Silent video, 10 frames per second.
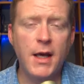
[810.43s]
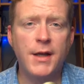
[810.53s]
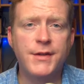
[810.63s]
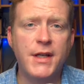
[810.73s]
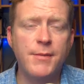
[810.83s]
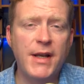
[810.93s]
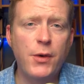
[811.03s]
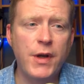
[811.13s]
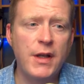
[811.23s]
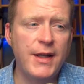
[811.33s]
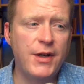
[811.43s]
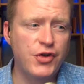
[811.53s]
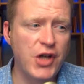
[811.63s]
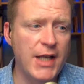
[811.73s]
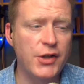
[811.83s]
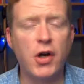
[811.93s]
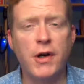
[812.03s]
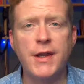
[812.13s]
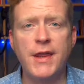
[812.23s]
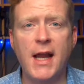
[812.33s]
Senate Minority Leader John
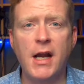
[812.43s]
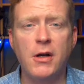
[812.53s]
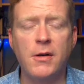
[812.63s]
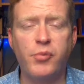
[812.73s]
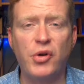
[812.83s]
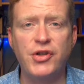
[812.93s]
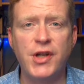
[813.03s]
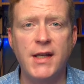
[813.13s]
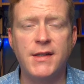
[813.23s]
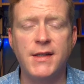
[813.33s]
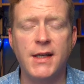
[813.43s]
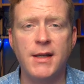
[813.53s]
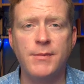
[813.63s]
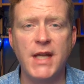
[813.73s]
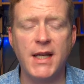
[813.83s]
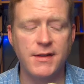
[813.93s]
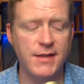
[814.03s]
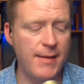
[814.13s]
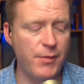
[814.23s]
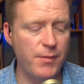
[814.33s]
Curran there. Appreciate him taking the
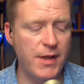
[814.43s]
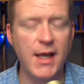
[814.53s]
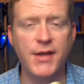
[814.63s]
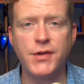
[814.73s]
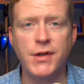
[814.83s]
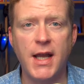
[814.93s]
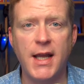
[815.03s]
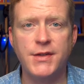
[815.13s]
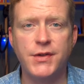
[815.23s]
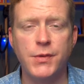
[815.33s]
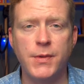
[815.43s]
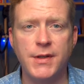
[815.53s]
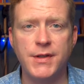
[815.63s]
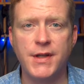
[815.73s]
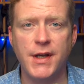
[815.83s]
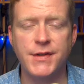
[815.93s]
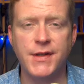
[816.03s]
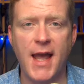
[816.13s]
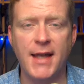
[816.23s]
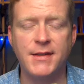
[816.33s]
time with me yesterday to discuss
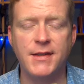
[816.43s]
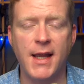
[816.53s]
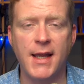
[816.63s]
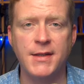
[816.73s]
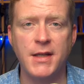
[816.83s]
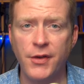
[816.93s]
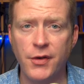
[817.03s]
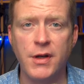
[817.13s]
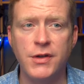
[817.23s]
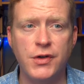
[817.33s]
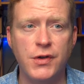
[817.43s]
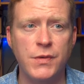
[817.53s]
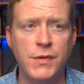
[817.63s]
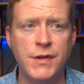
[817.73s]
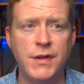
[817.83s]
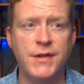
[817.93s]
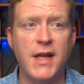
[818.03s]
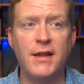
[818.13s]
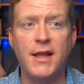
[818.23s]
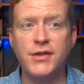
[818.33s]
that and other issues.
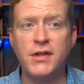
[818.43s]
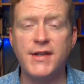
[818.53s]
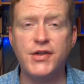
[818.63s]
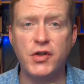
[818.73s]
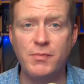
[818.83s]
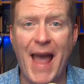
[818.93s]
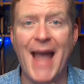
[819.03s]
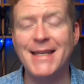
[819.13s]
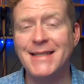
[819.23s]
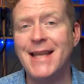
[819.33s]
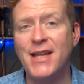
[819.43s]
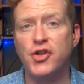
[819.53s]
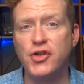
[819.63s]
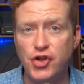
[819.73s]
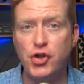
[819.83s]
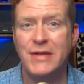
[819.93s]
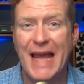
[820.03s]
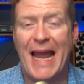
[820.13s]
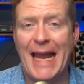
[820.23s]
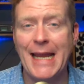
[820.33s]
State legislature's back in session
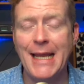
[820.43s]
today,